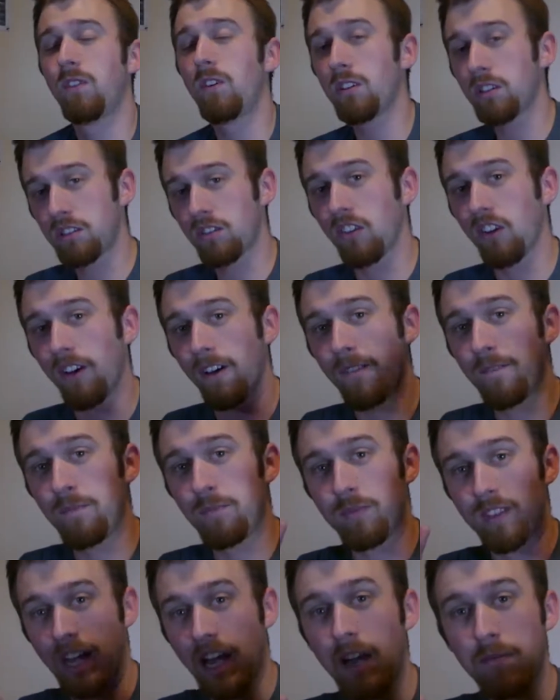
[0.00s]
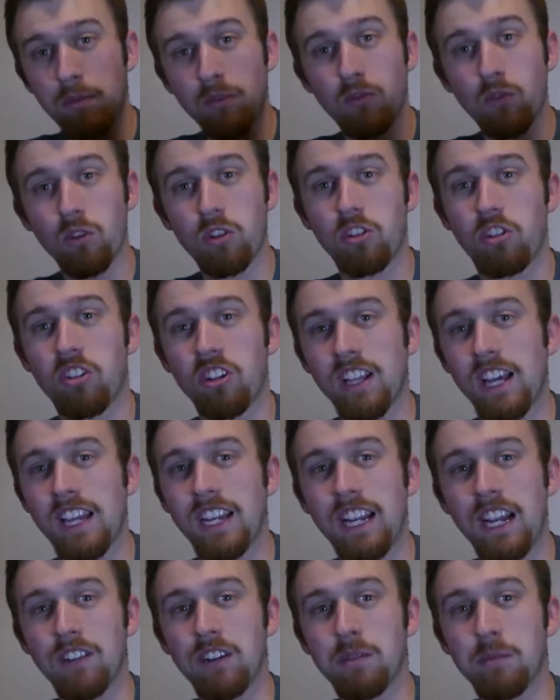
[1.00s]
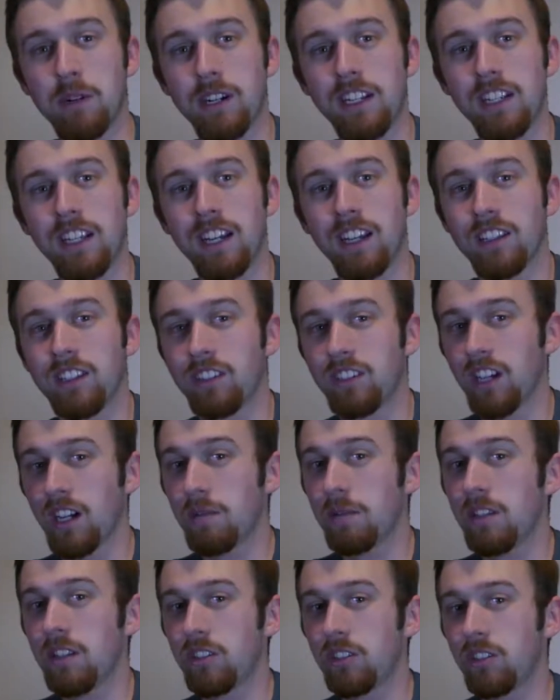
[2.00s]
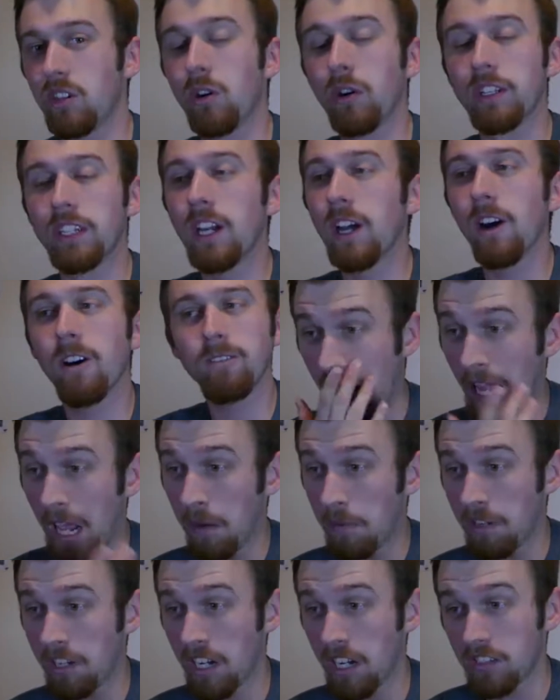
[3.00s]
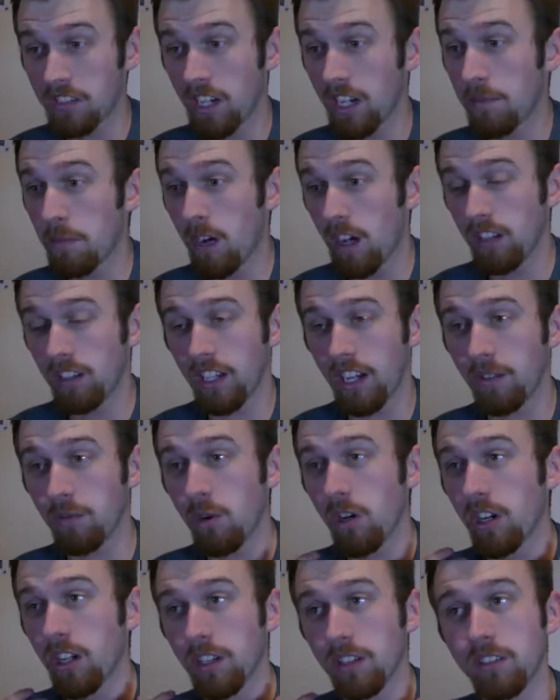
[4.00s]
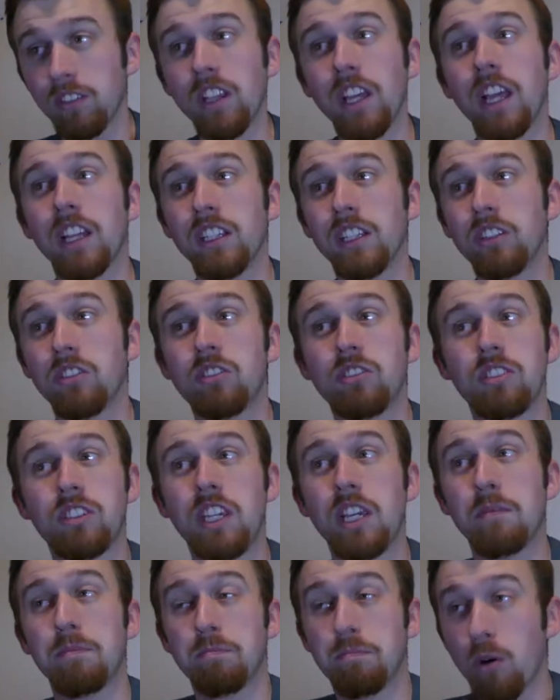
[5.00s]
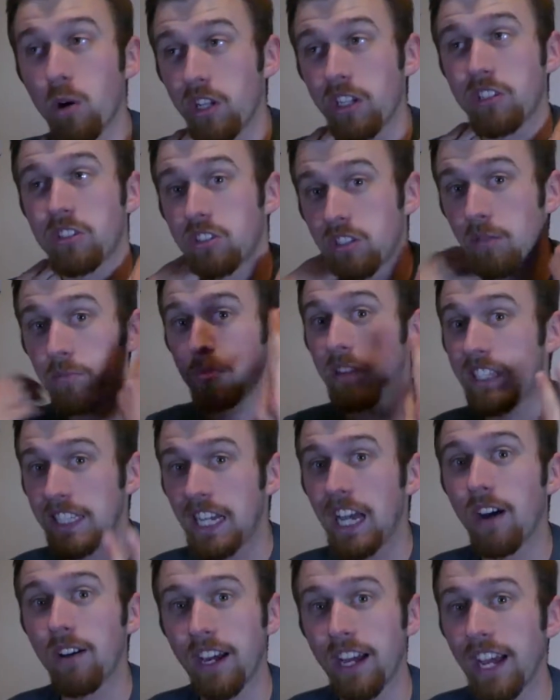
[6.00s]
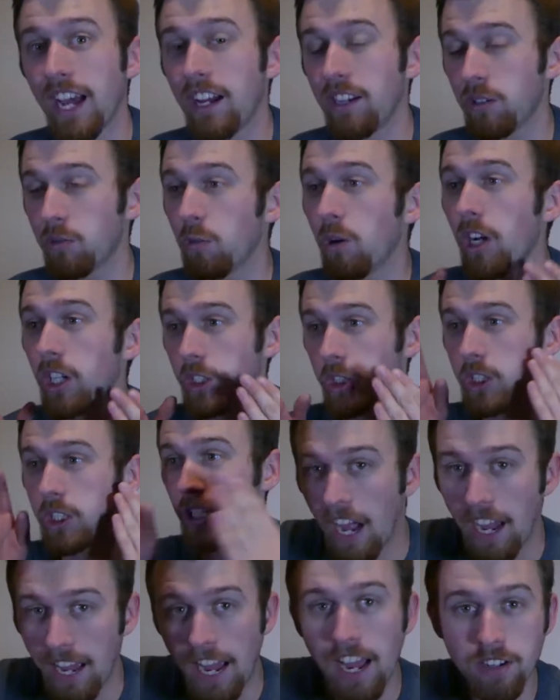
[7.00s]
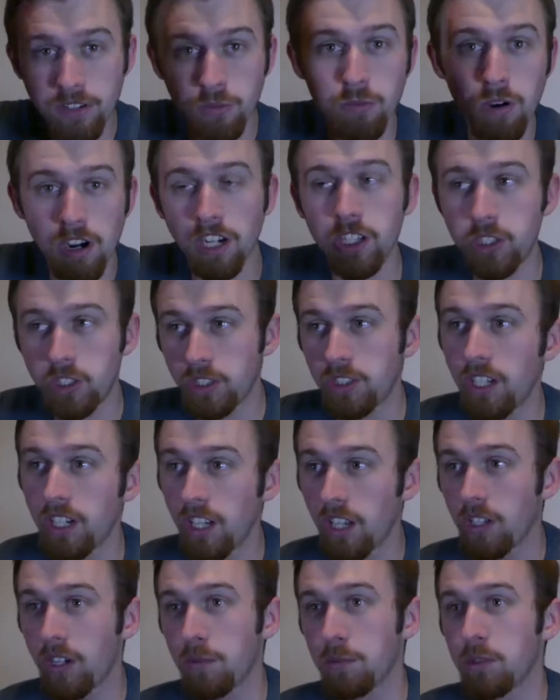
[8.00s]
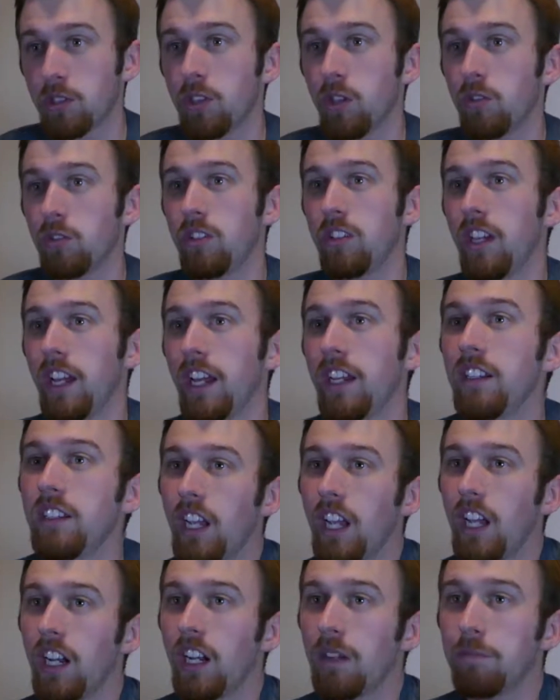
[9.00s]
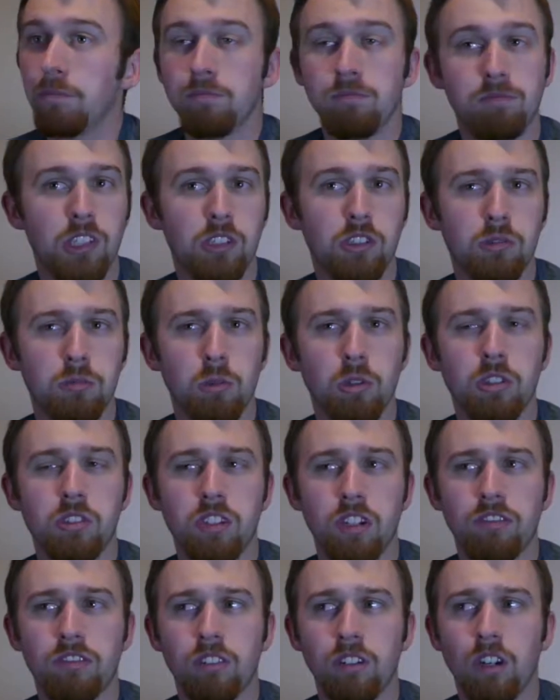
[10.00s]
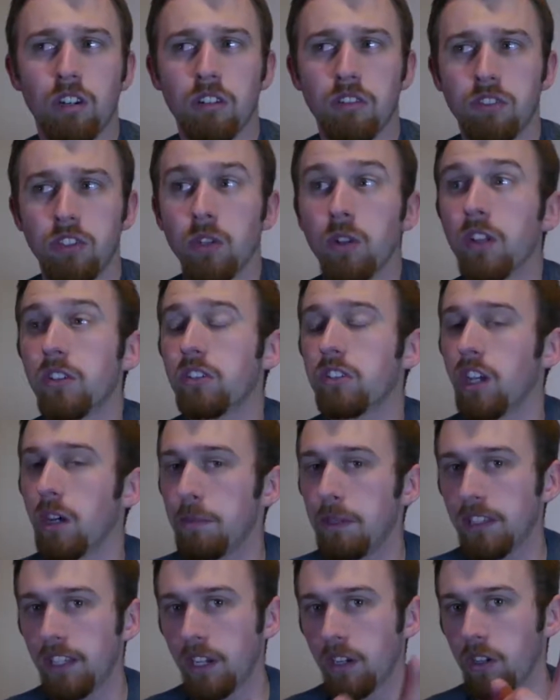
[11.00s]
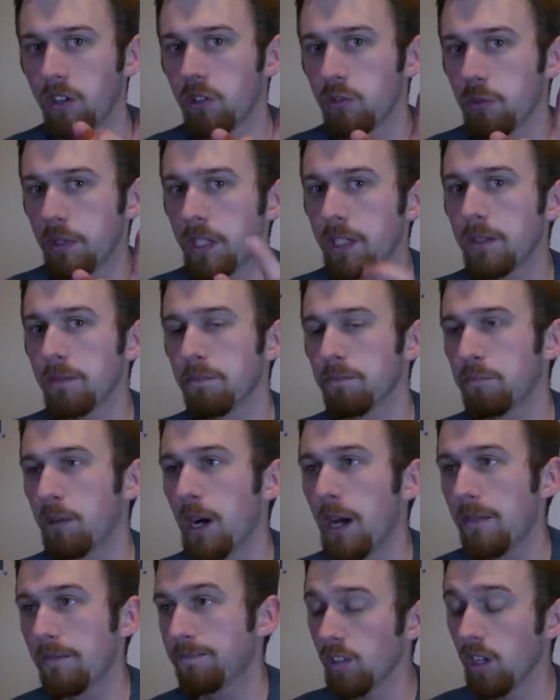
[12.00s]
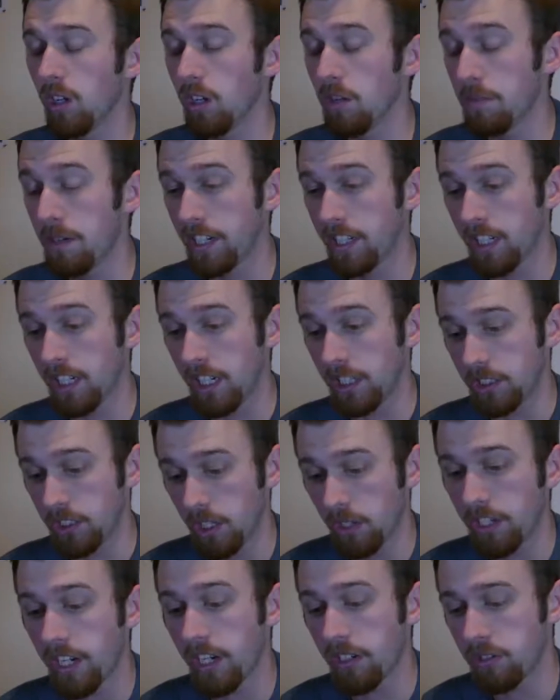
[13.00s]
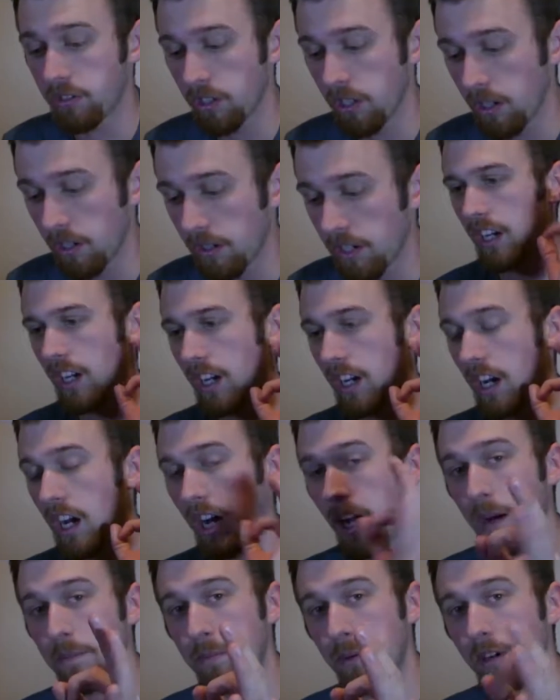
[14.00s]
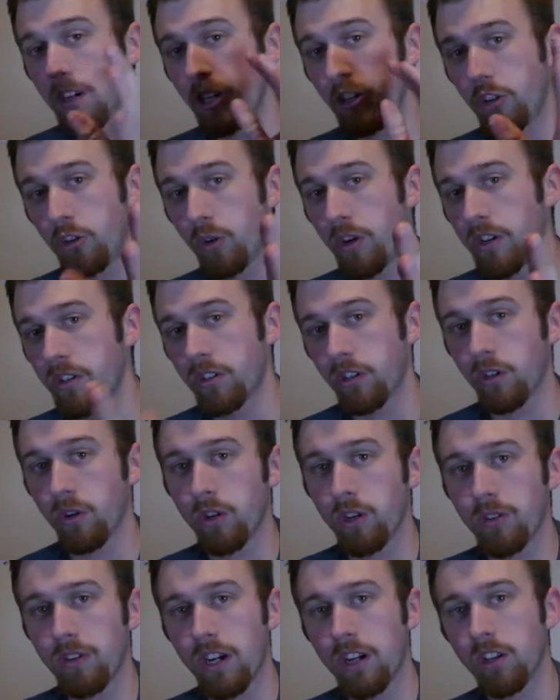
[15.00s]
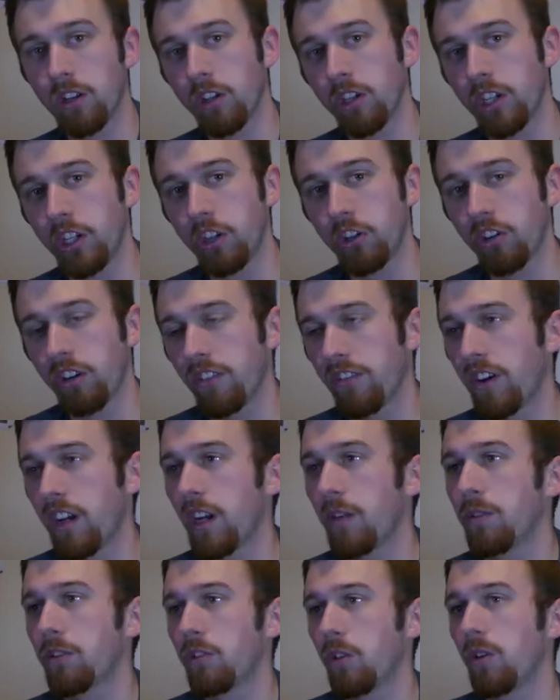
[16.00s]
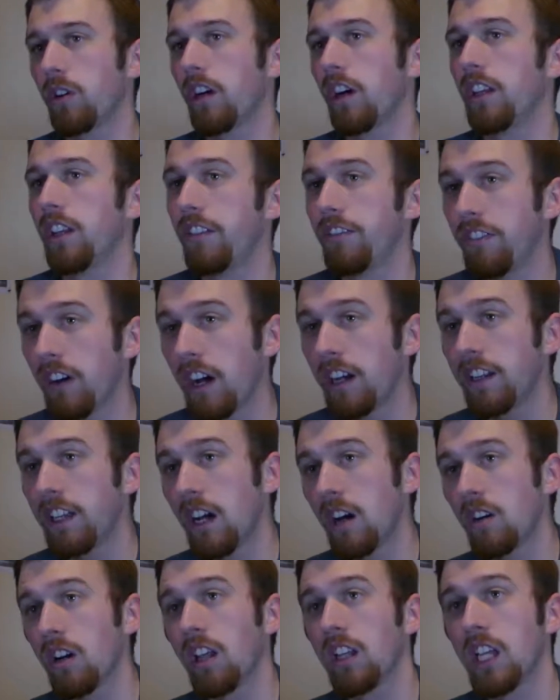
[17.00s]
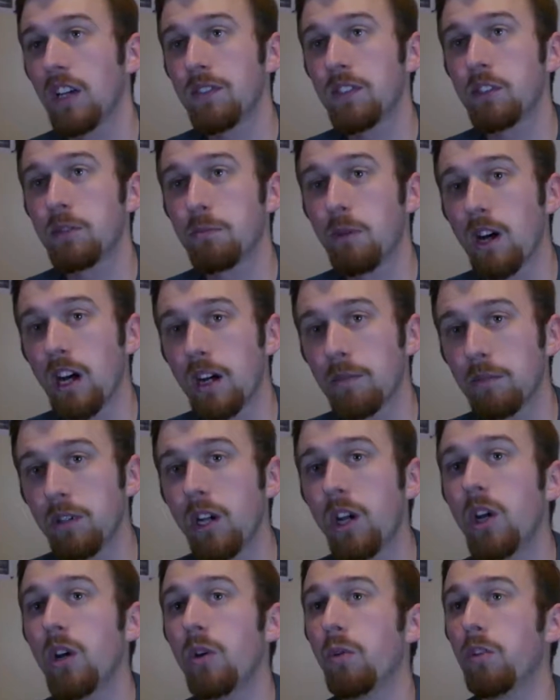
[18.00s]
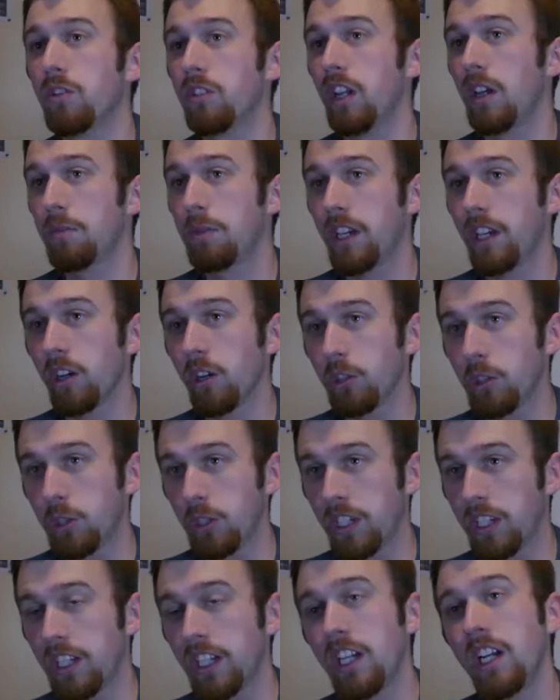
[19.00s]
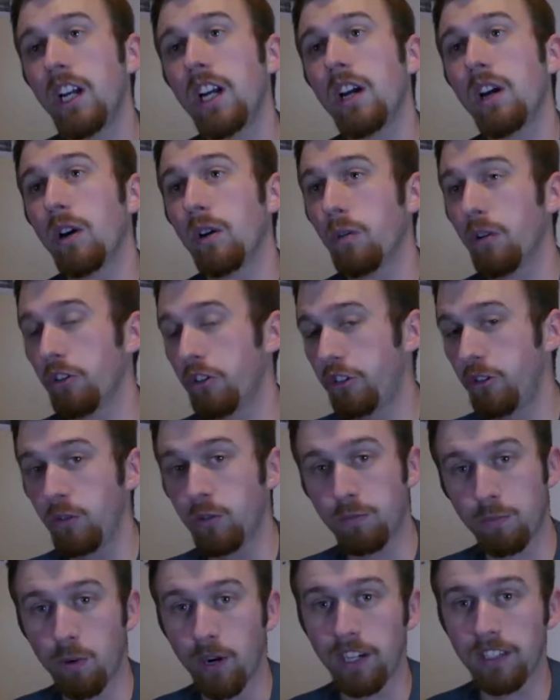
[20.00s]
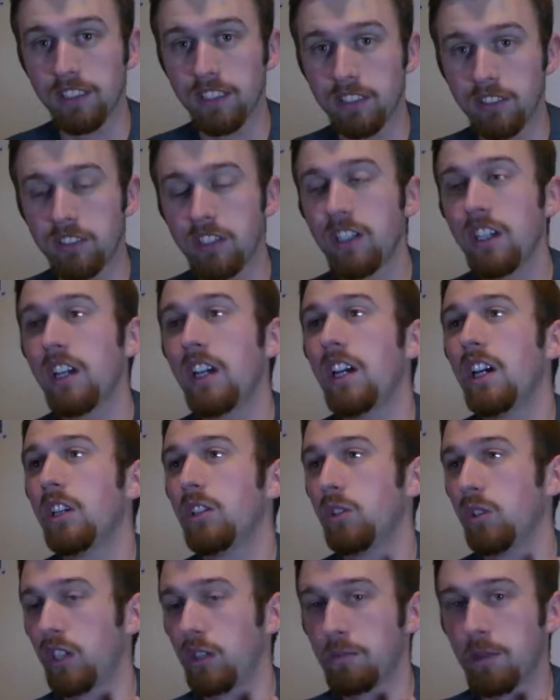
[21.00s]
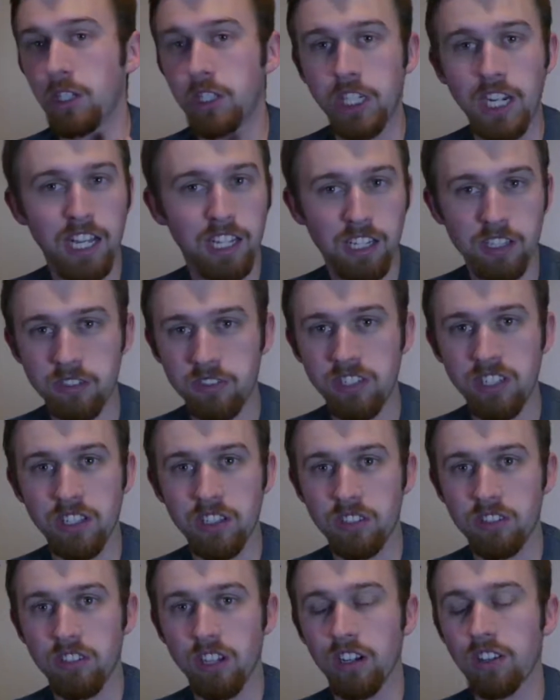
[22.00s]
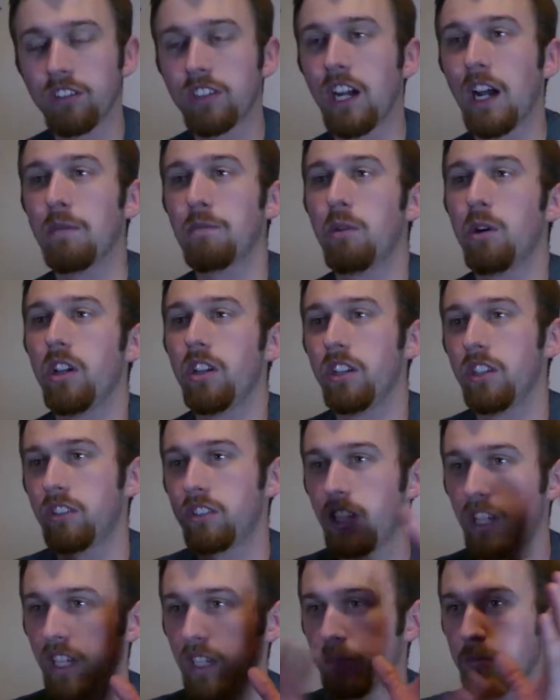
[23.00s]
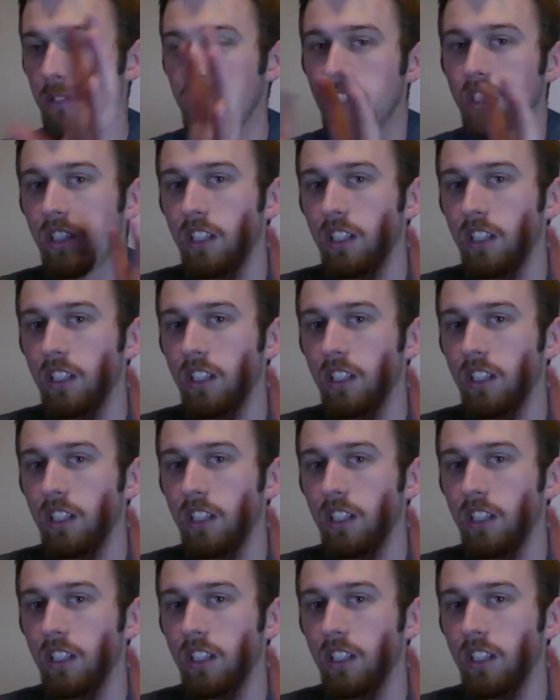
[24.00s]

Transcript: First of all, happy 4th of July to everybody at the time of this going out. And because I I want to at least keep putting something out, I had to watch I had to watch another episode today and I did some more stuff for a review that's coming later this week. But oh my gosh. Okay, so uh, Hopper and Joyce are going around looking trying to find out what's going on. They find out Eleven's mom was an MK Ultra when she was pregnant, took a bunch of LSD and stuff, got put in the same